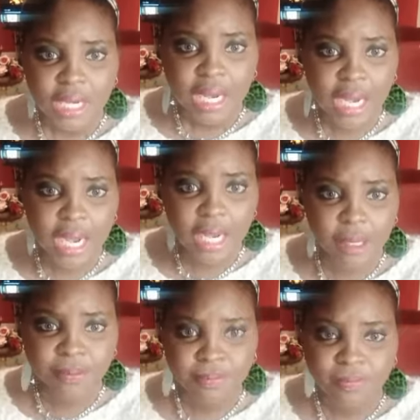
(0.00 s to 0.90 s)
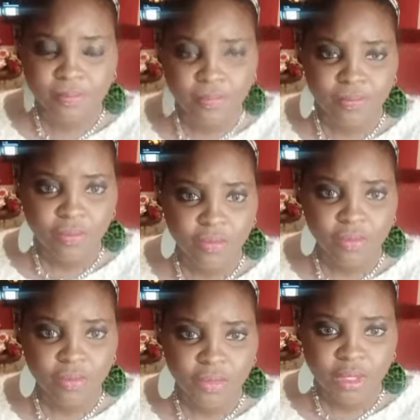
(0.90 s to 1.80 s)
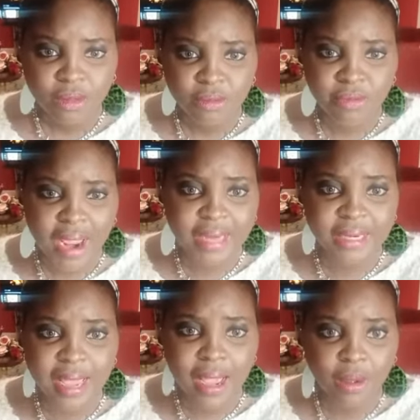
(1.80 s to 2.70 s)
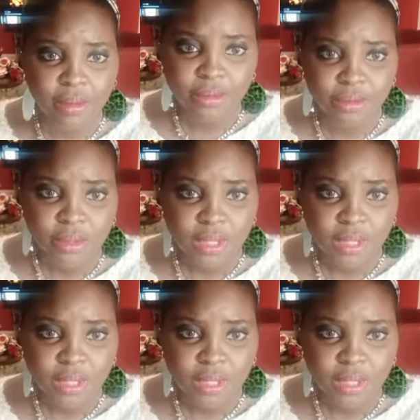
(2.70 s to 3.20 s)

Right now,